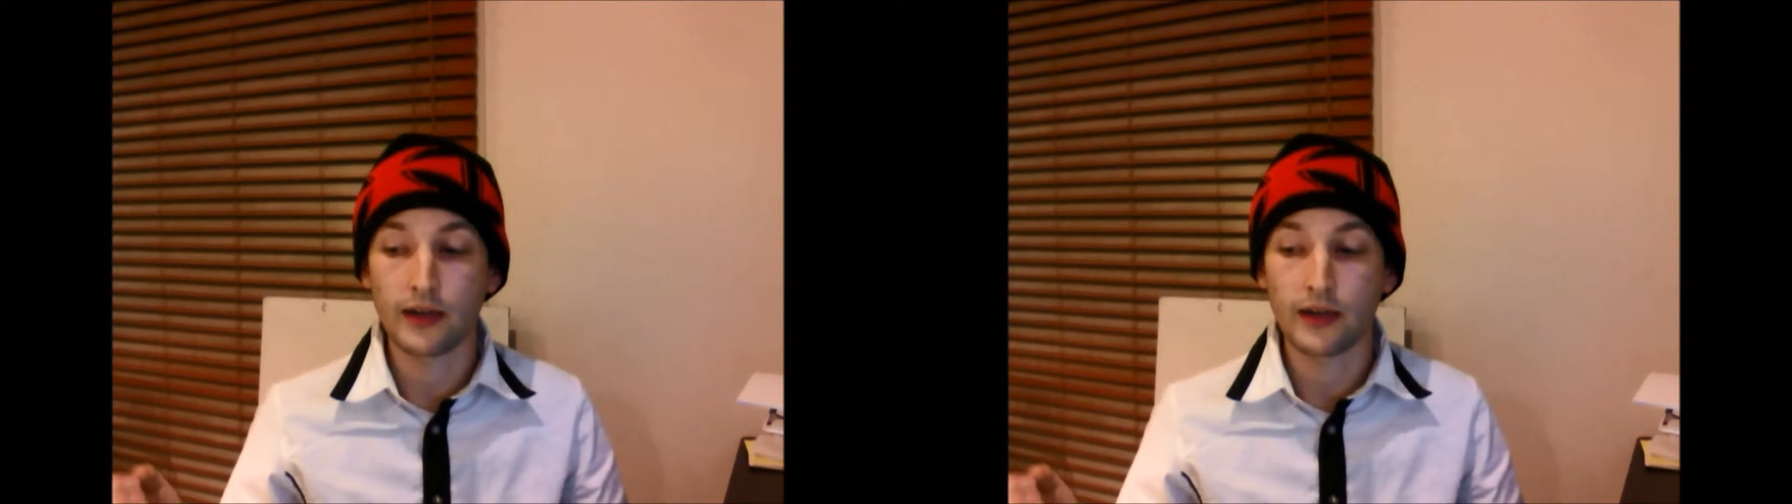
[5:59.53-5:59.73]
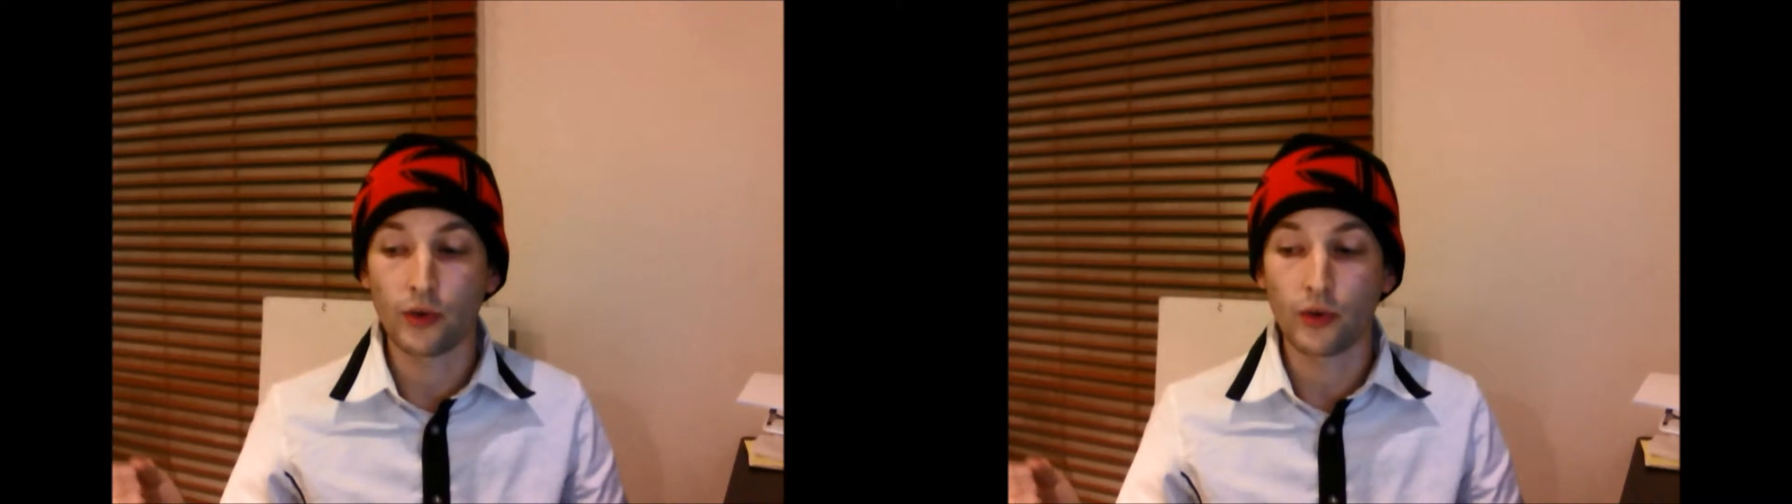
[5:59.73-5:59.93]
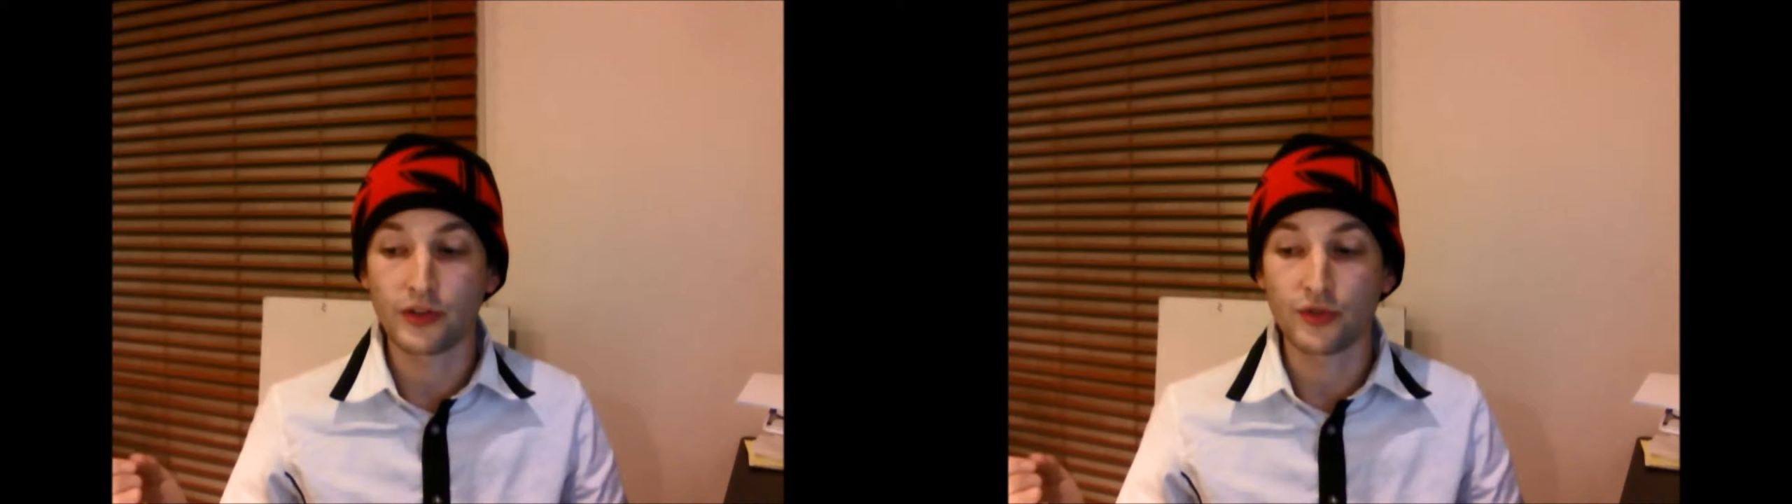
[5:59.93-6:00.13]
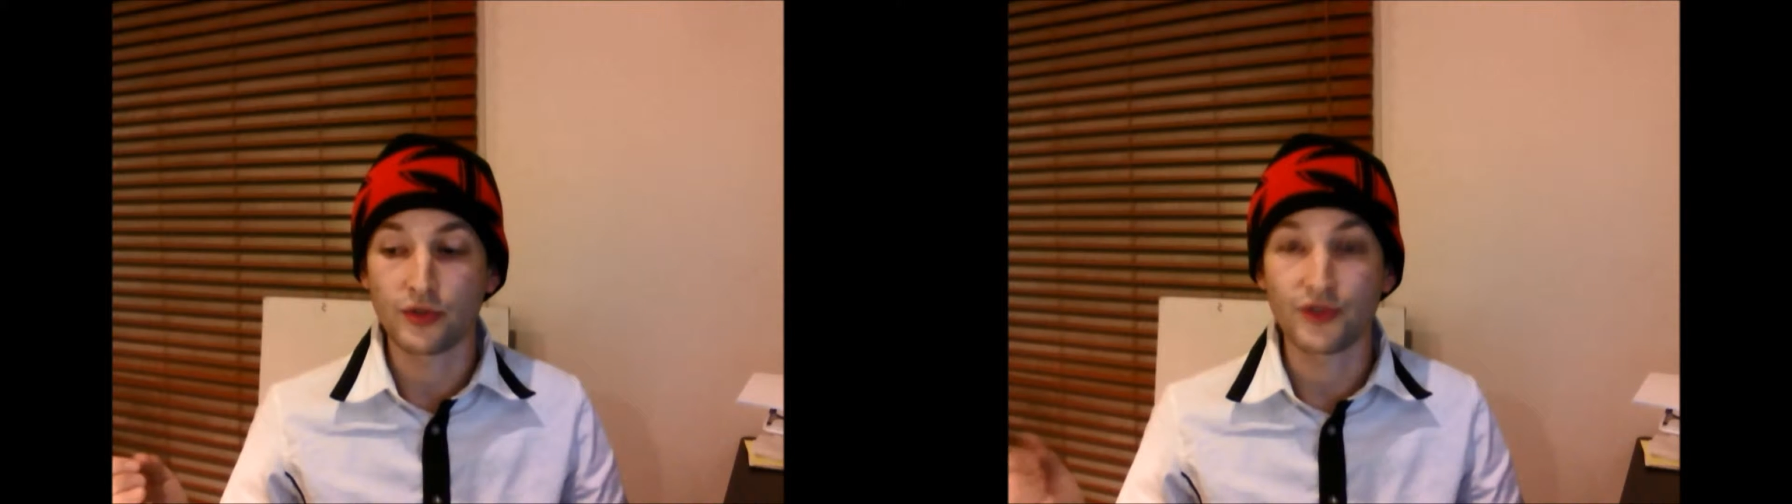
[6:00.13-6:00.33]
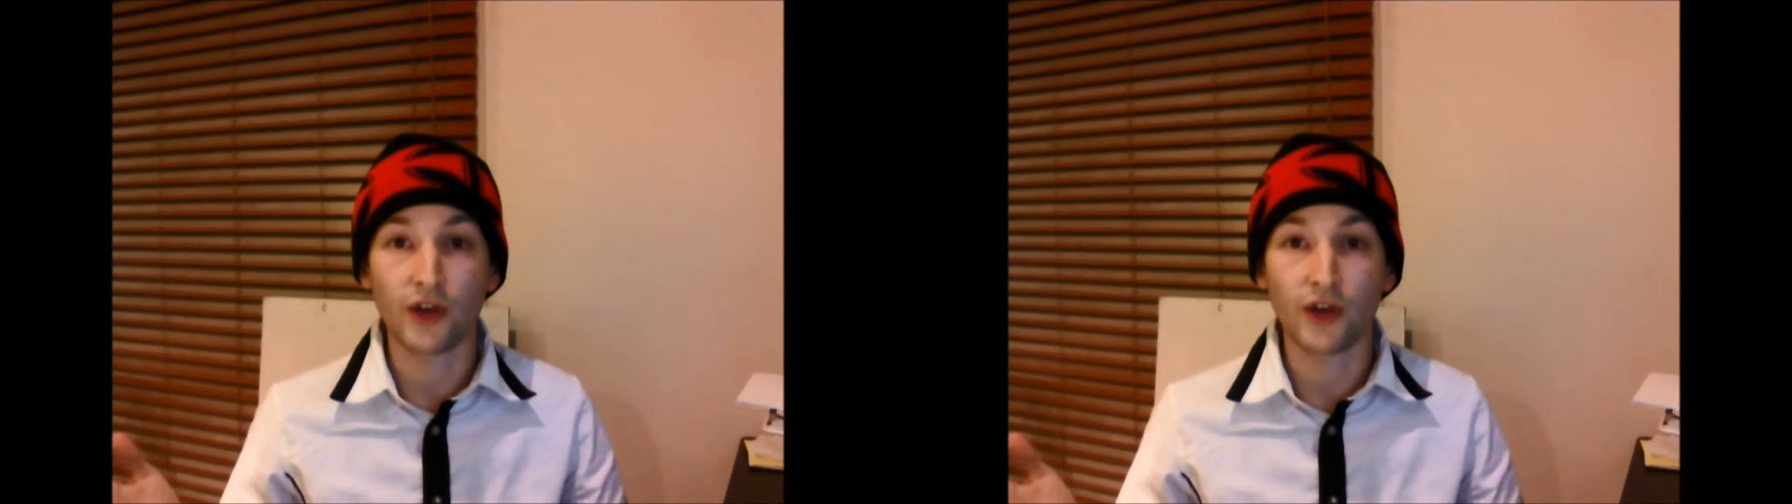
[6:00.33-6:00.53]
in order to
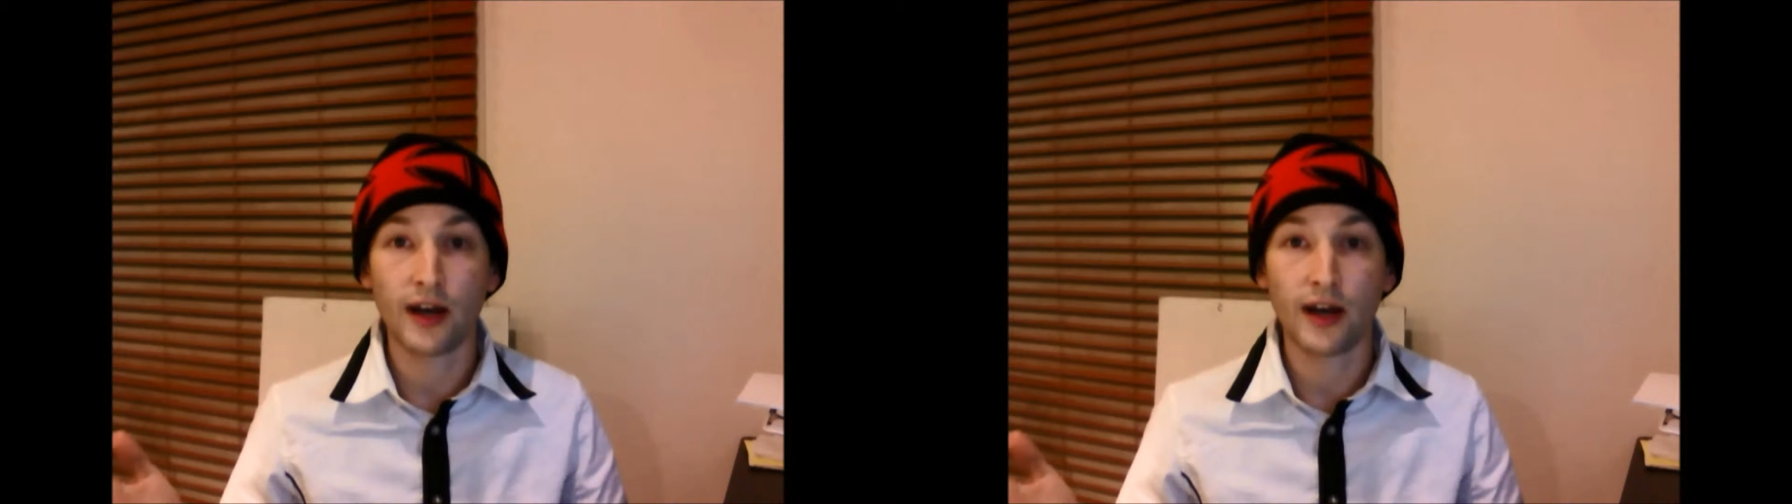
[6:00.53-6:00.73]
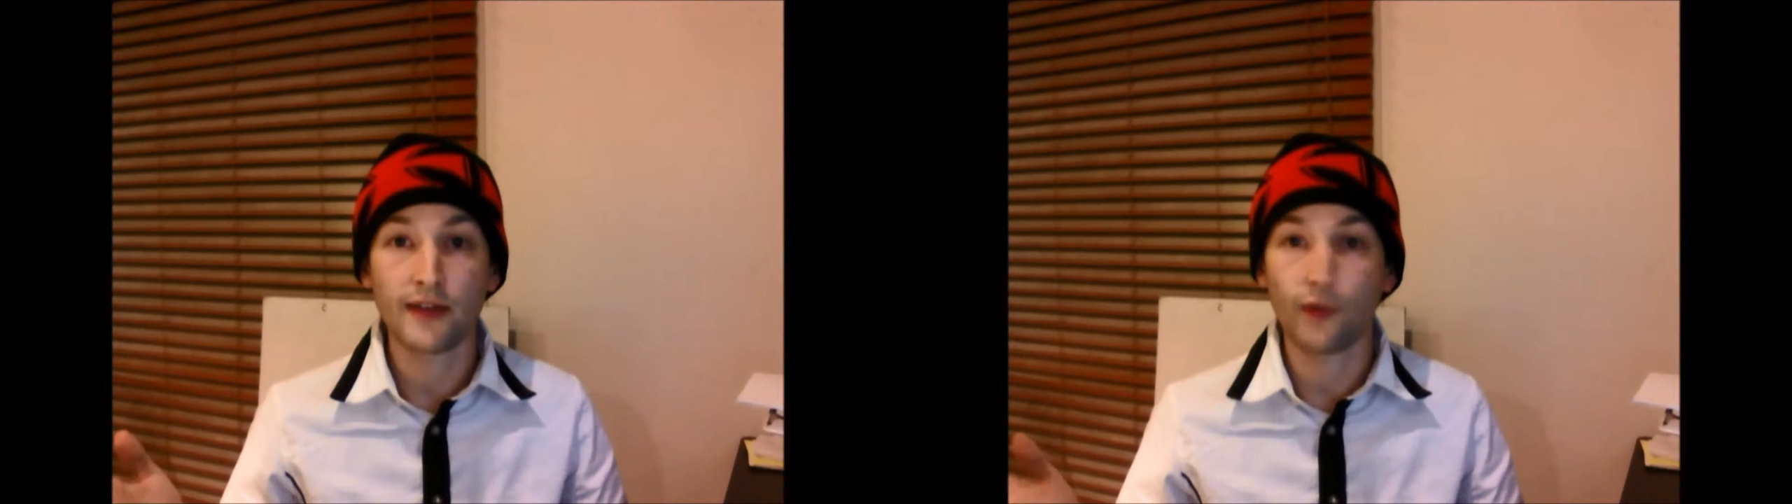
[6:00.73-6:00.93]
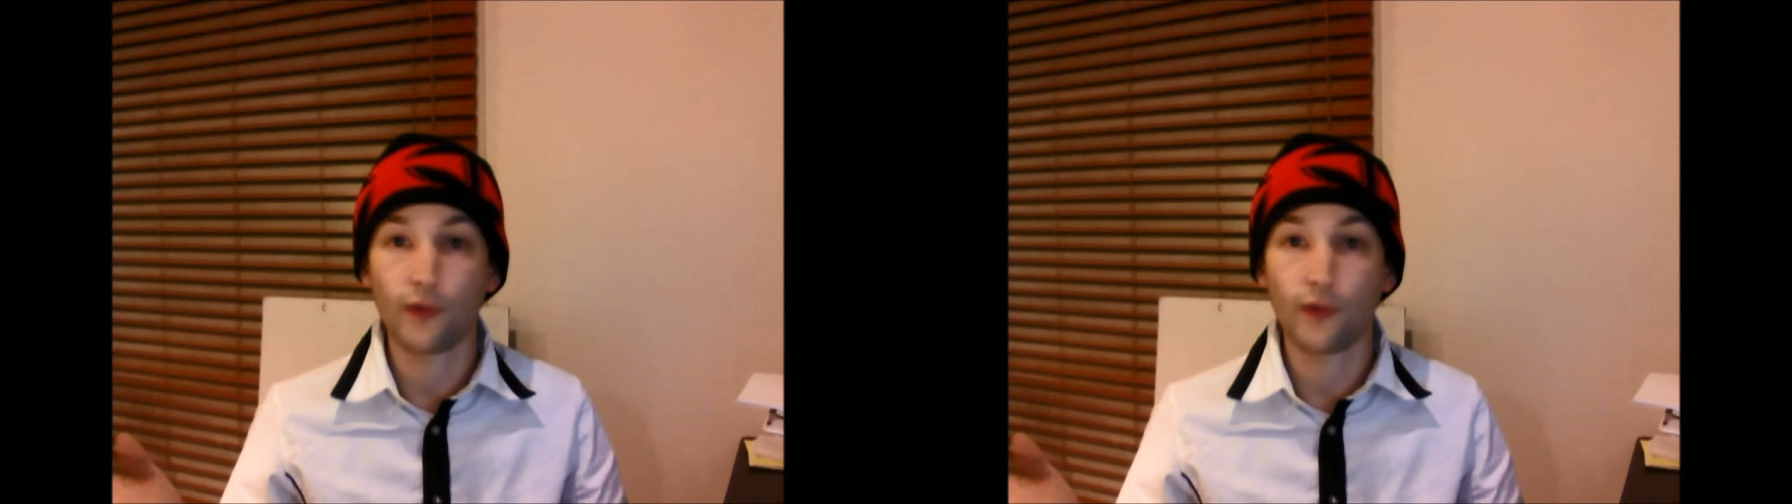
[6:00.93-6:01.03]
survive,